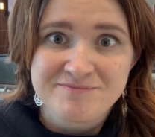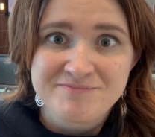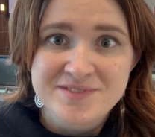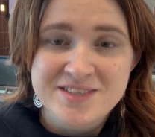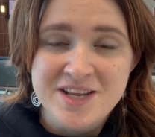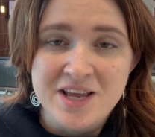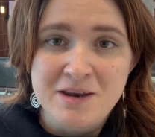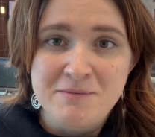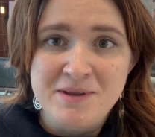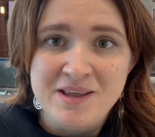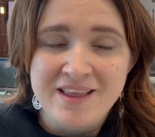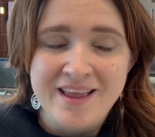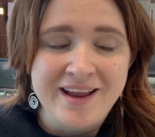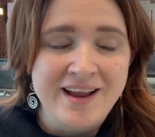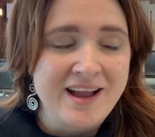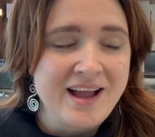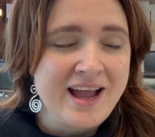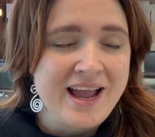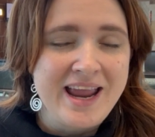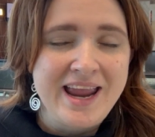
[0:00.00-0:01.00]
It's going to be
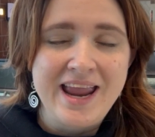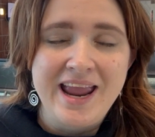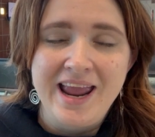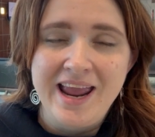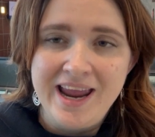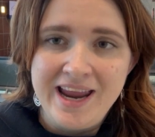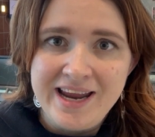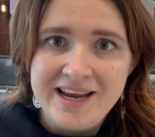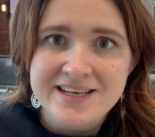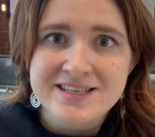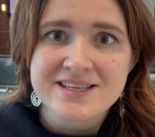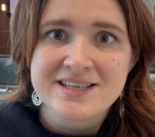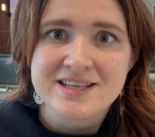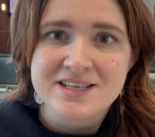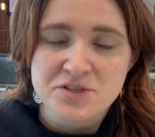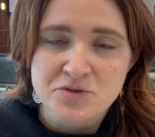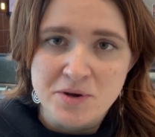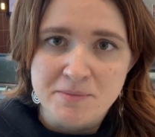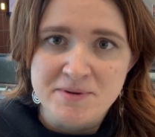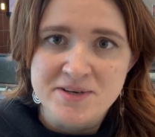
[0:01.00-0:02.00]
like, I hate
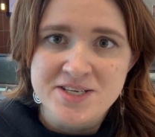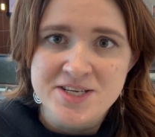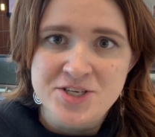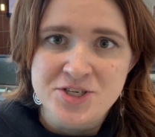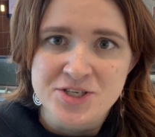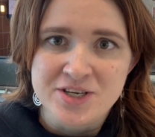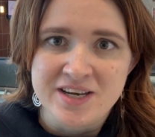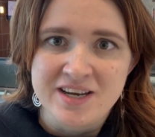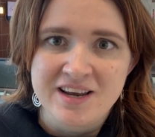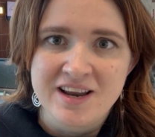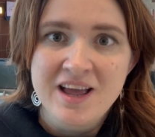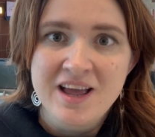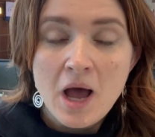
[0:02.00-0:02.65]
this repetition.